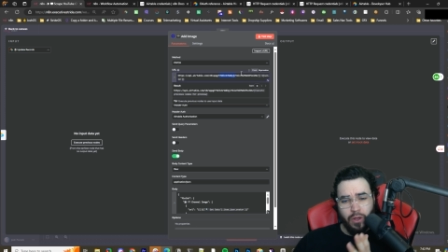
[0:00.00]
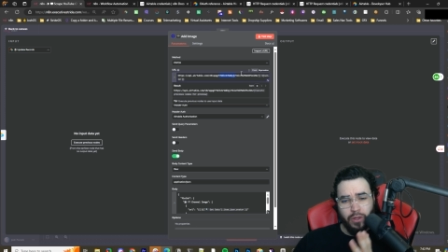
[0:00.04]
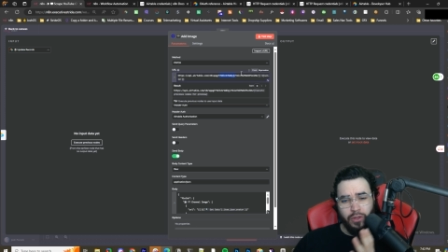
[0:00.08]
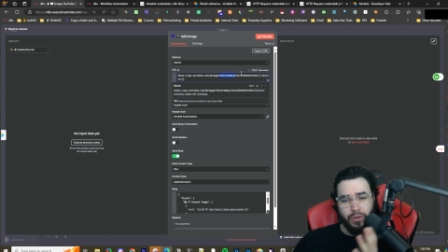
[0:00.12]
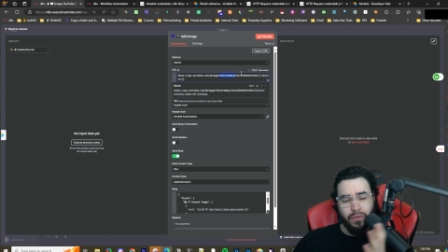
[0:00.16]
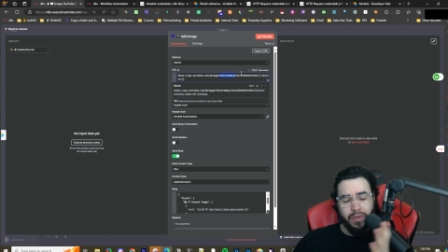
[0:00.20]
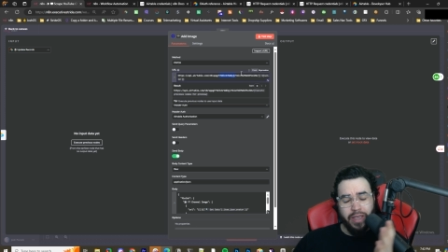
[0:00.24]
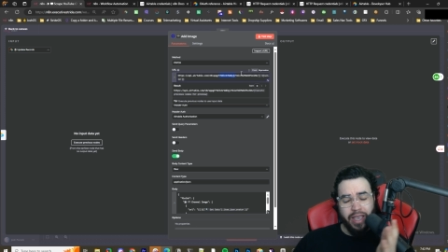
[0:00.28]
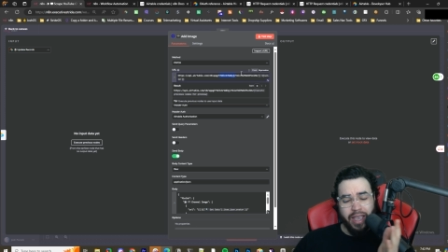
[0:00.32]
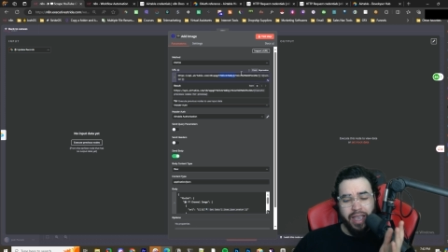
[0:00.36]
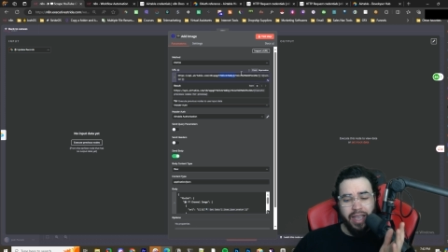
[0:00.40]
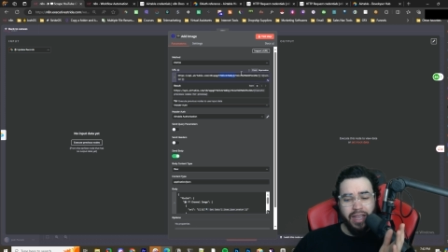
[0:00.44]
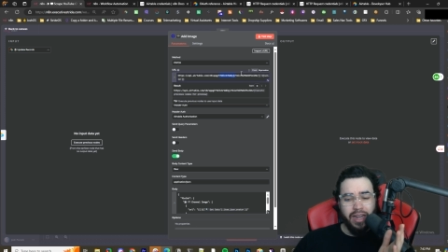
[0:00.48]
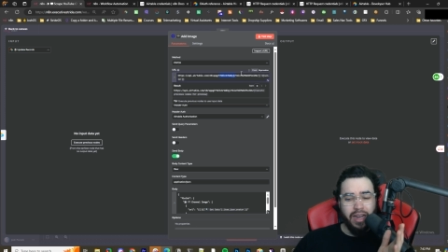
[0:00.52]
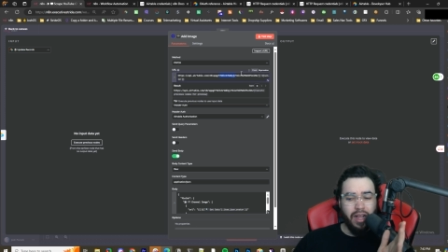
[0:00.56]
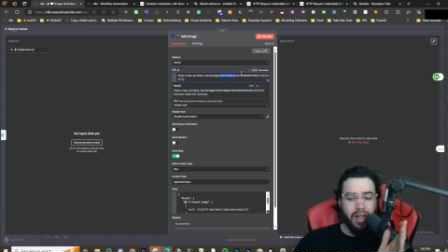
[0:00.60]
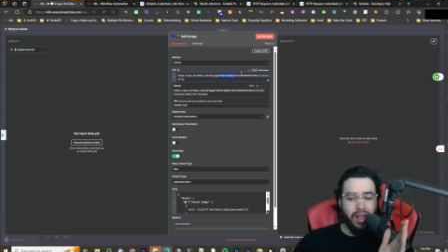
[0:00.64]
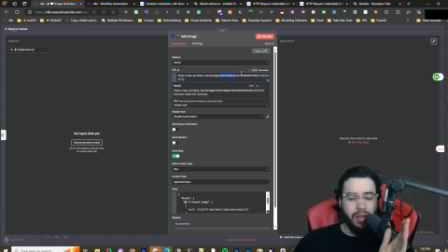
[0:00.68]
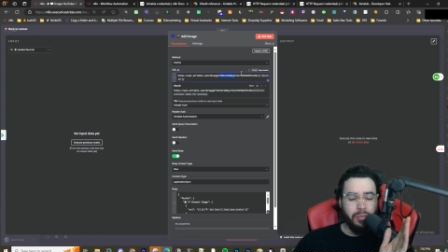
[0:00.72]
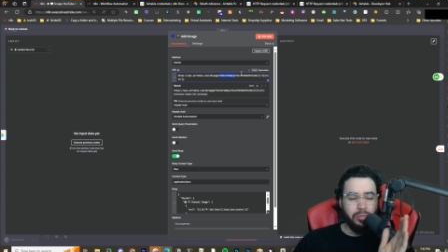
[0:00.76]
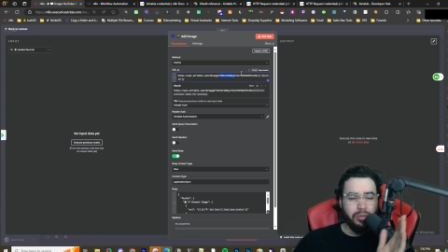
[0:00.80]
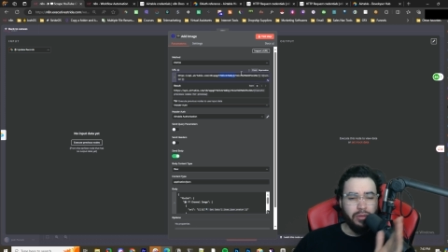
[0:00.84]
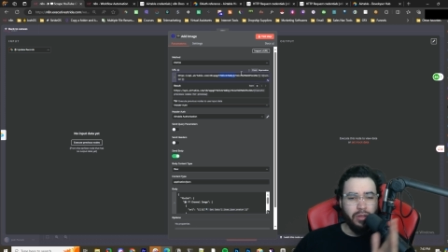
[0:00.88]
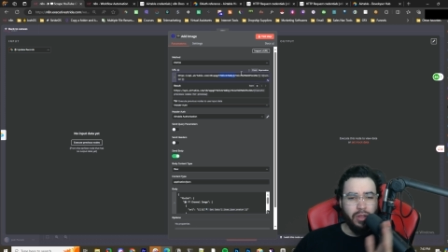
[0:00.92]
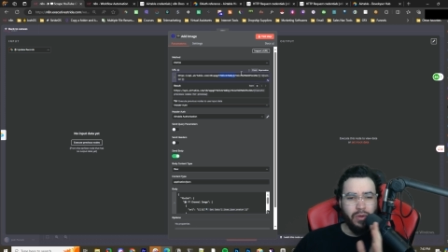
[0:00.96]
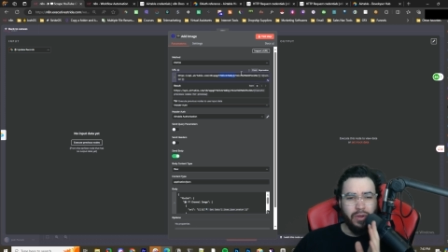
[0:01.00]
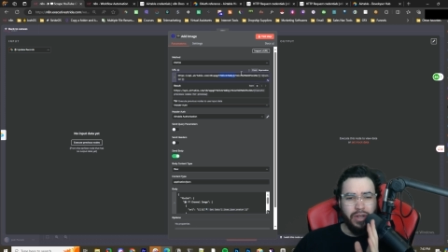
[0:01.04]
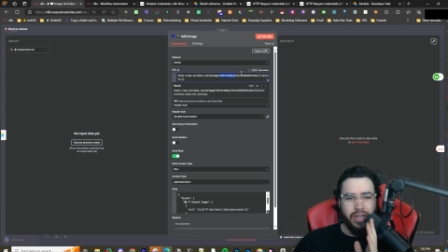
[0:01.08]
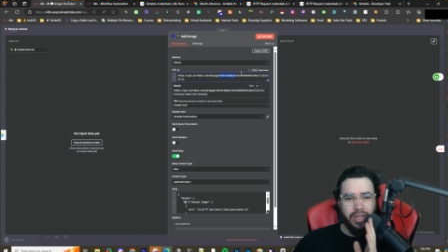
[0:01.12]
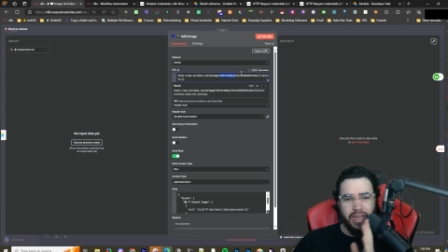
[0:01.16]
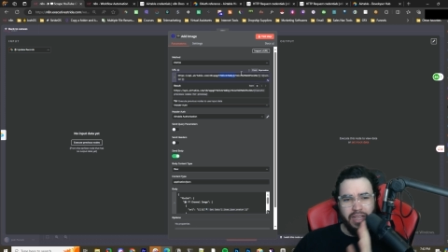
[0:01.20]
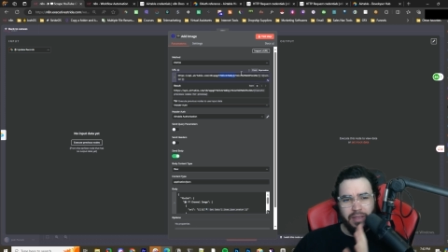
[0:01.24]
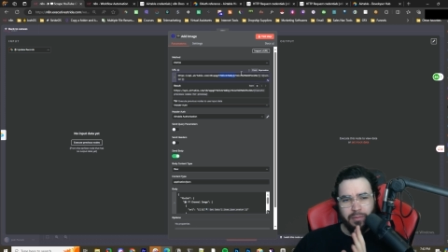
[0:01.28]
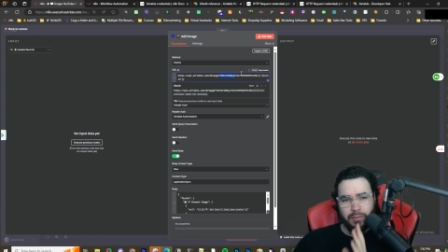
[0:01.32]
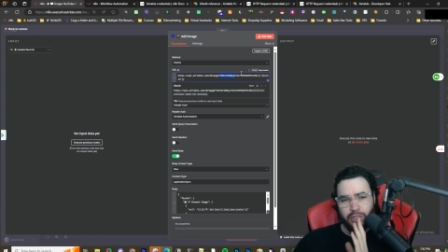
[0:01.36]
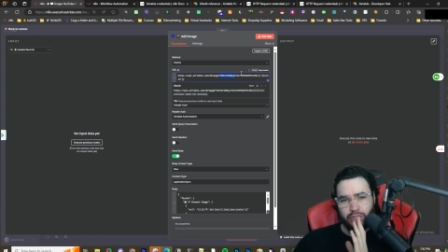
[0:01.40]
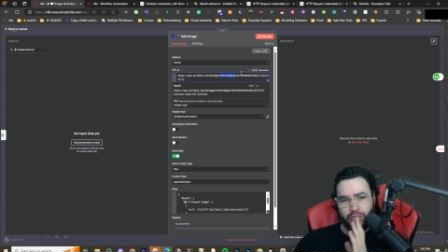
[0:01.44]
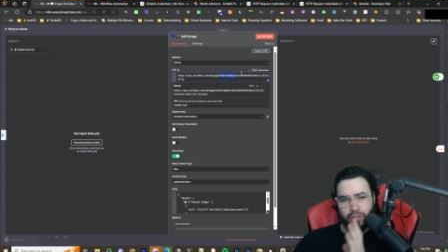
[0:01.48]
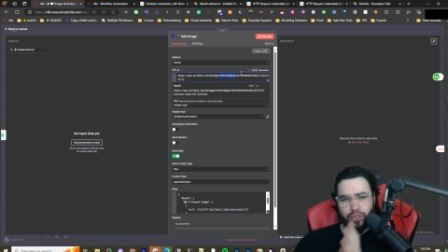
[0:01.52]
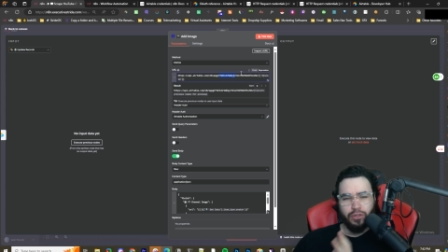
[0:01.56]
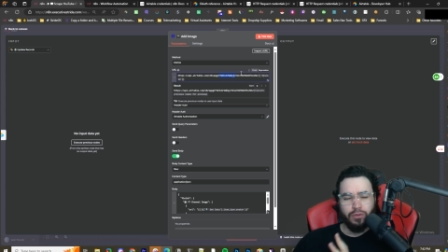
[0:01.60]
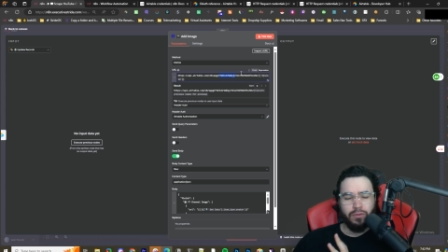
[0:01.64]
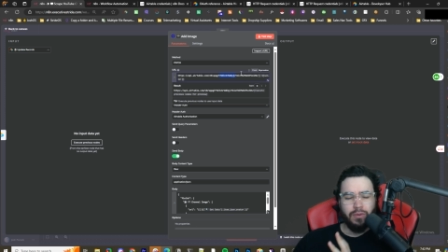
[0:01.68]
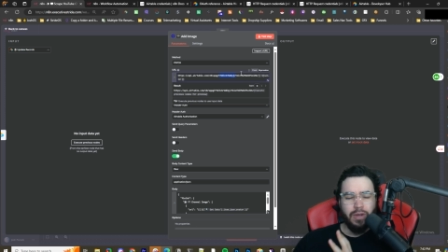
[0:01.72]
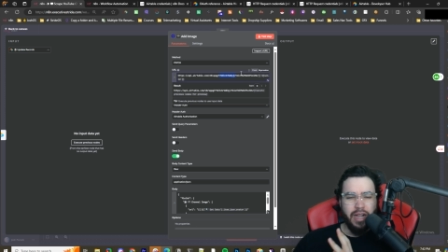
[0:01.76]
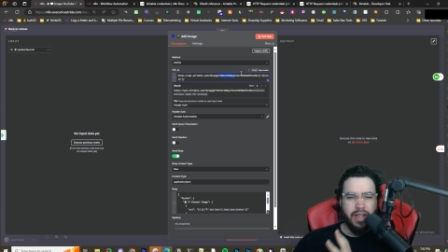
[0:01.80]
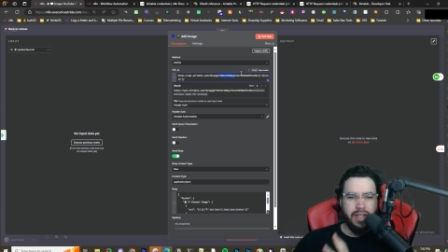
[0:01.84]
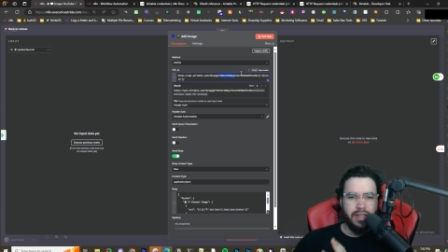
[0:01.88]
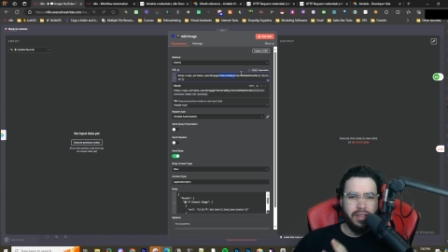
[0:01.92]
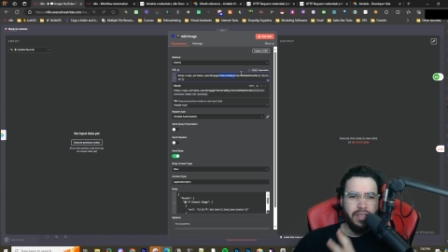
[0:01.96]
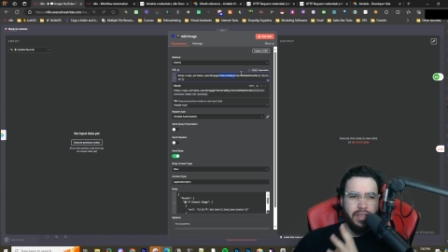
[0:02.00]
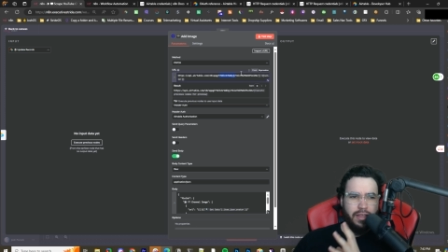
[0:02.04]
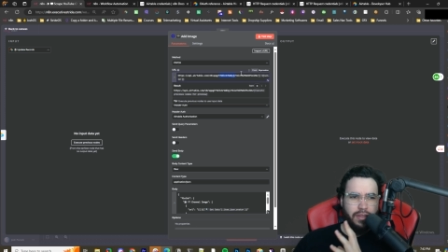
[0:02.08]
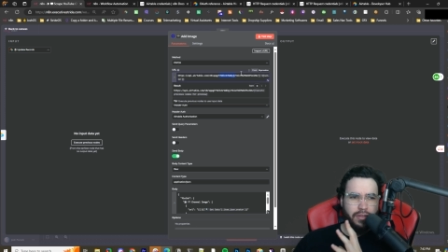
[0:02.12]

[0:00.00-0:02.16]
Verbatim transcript: you can't upload an image directly